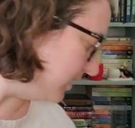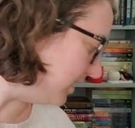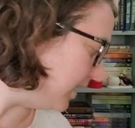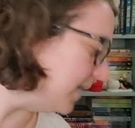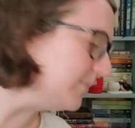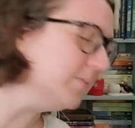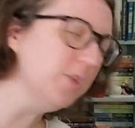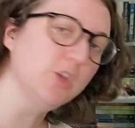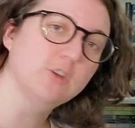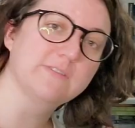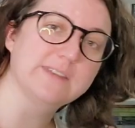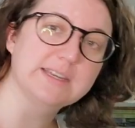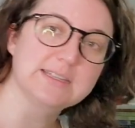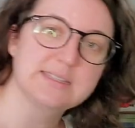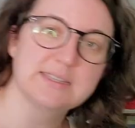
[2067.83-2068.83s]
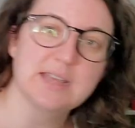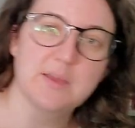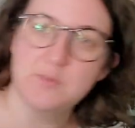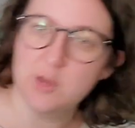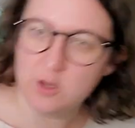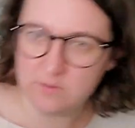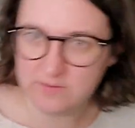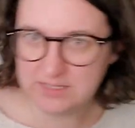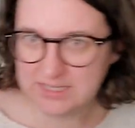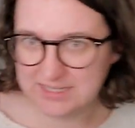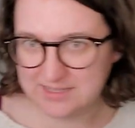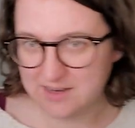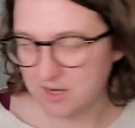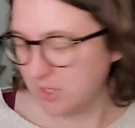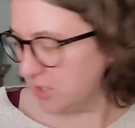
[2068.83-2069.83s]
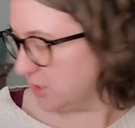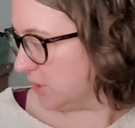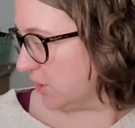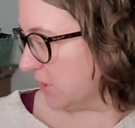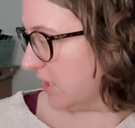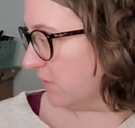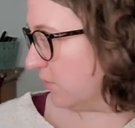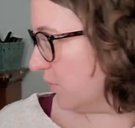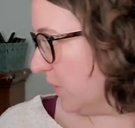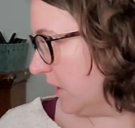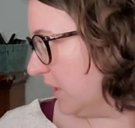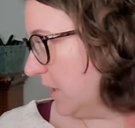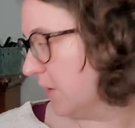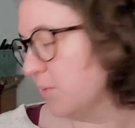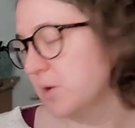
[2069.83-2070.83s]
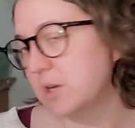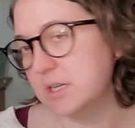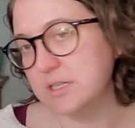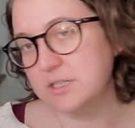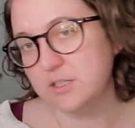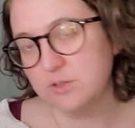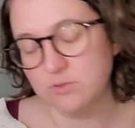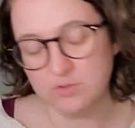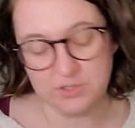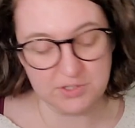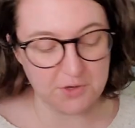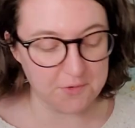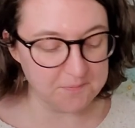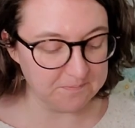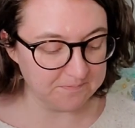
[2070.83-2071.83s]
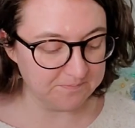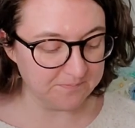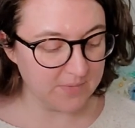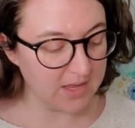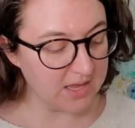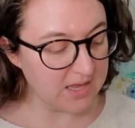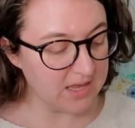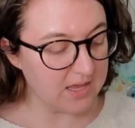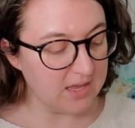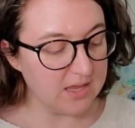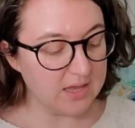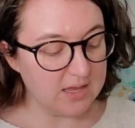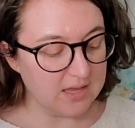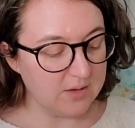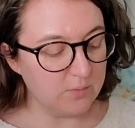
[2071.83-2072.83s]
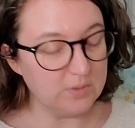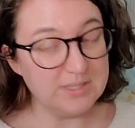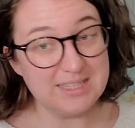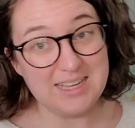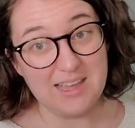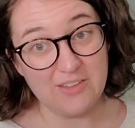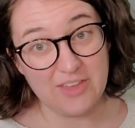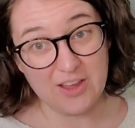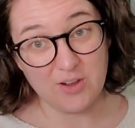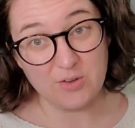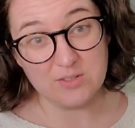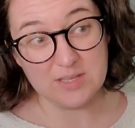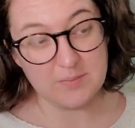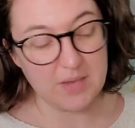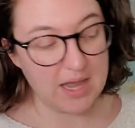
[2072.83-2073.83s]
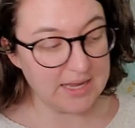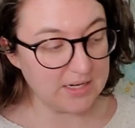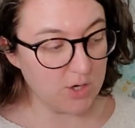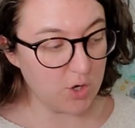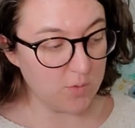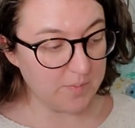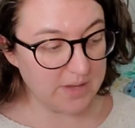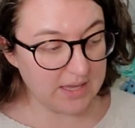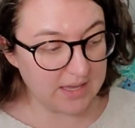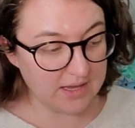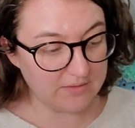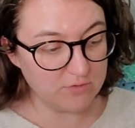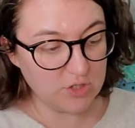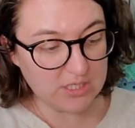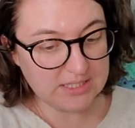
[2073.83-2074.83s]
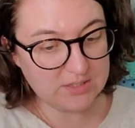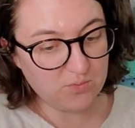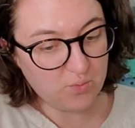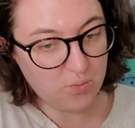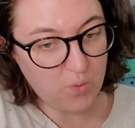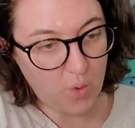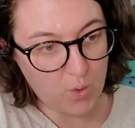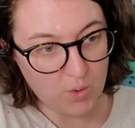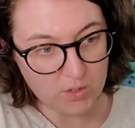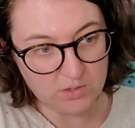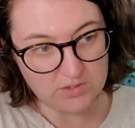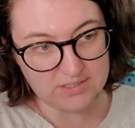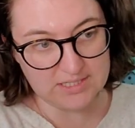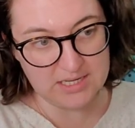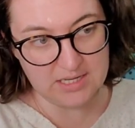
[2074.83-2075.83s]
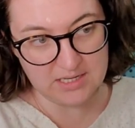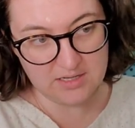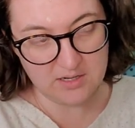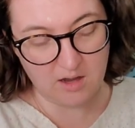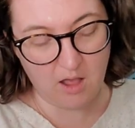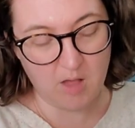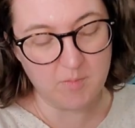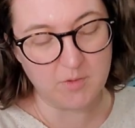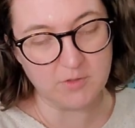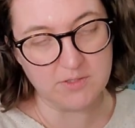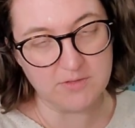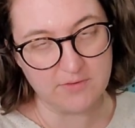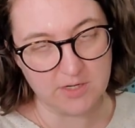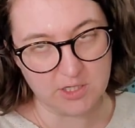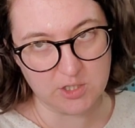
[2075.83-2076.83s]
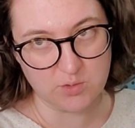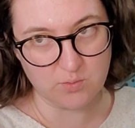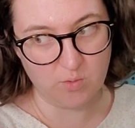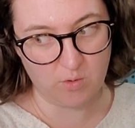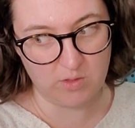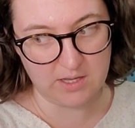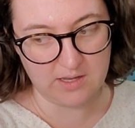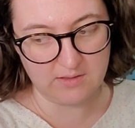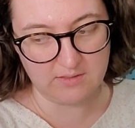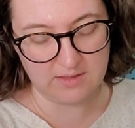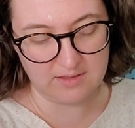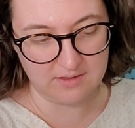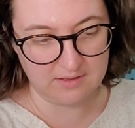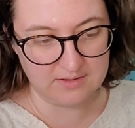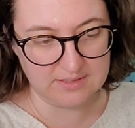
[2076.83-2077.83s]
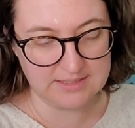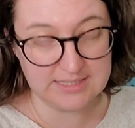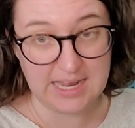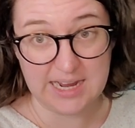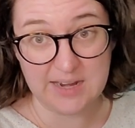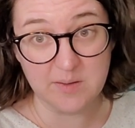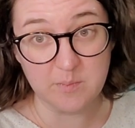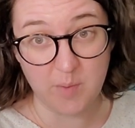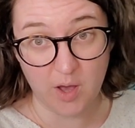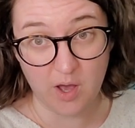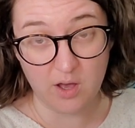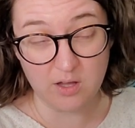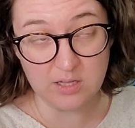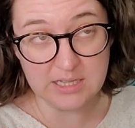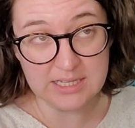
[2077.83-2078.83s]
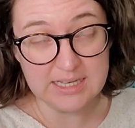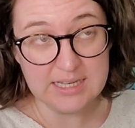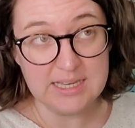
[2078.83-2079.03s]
I'm nervous. I'm nervous it's not going to turn out the way that I want it to. So we'll see how that goes. I'm kind of hoping I've just rolled almost finished rolling the second ball.